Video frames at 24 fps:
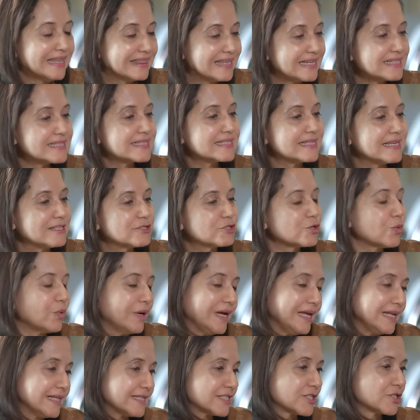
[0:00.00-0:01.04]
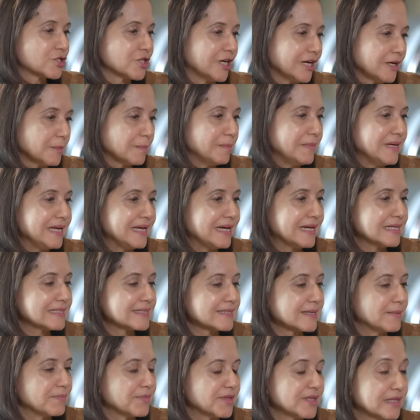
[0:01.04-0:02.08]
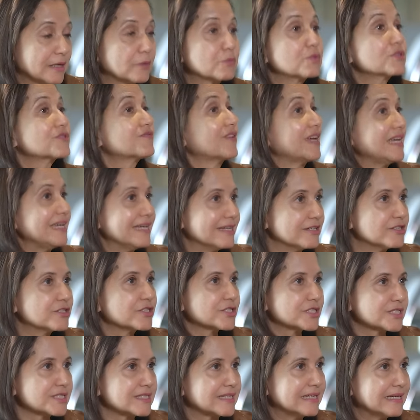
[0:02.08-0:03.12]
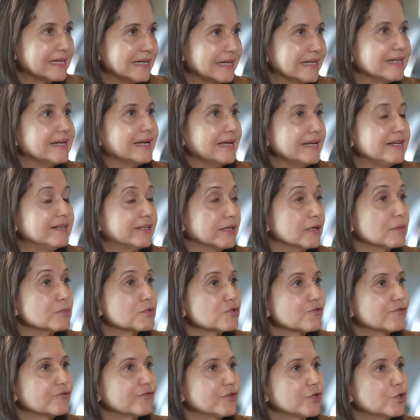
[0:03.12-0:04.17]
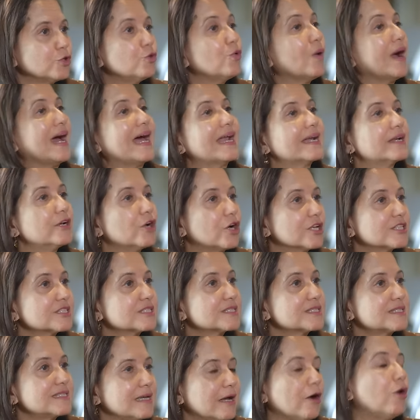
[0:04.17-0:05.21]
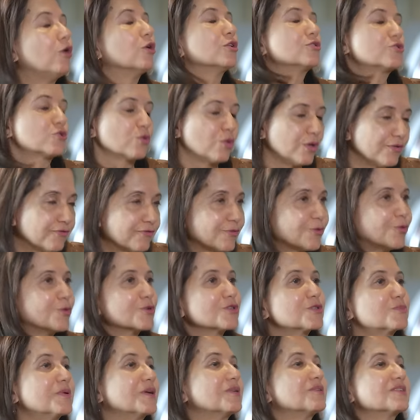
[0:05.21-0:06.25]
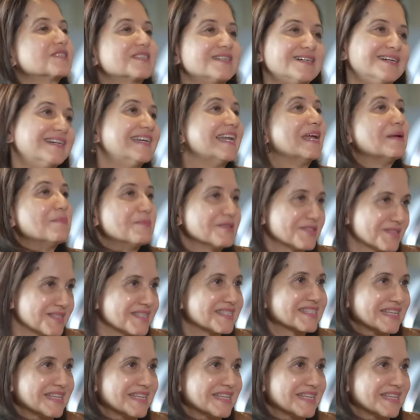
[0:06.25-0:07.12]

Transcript: this scene. So it struck me as something that was very interesting in terms of you had not. Also, of course, because her name is the